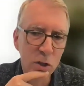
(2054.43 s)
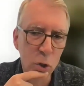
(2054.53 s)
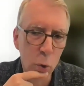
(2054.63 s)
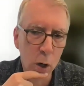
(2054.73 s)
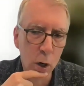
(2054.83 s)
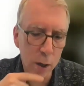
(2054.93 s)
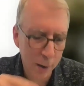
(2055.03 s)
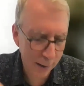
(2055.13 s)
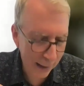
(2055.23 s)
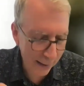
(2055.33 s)
to
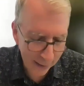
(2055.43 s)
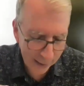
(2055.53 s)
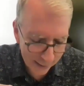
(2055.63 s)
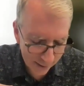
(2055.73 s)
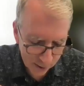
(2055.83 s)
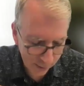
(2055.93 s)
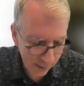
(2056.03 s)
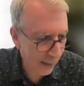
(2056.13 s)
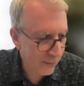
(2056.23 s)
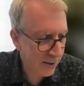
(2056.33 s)
her, and and
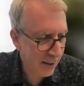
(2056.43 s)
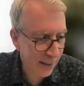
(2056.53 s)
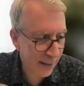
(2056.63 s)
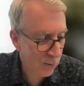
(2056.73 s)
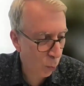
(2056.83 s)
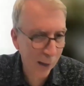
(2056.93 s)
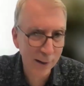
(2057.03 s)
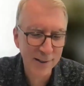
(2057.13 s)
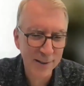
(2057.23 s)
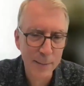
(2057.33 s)
certainly I've seen it, as
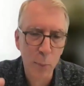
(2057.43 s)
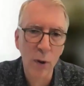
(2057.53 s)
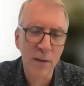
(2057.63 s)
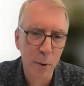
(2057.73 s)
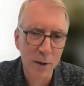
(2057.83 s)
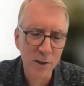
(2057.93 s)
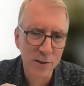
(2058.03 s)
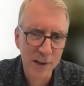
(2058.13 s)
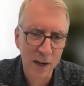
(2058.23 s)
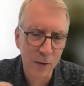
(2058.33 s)
well as the point of
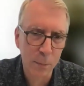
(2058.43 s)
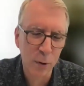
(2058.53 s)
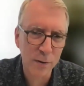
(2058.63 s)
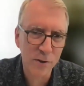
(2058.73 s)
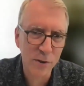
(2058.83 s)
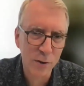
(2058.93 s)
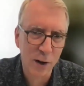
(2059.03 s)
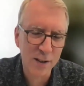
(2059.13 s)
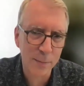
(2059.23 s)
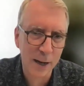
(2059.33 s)
purchase kind of approach you
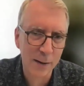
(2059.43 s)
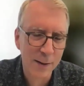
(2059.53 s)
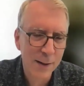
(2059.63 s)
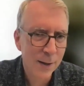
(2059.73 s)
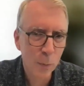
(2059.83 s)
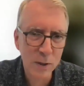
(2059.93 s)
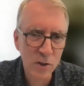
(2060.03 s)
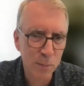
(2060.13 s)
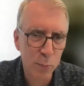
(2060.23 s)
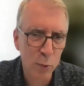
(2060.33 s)
talked about,
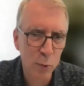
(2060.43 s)
which is right.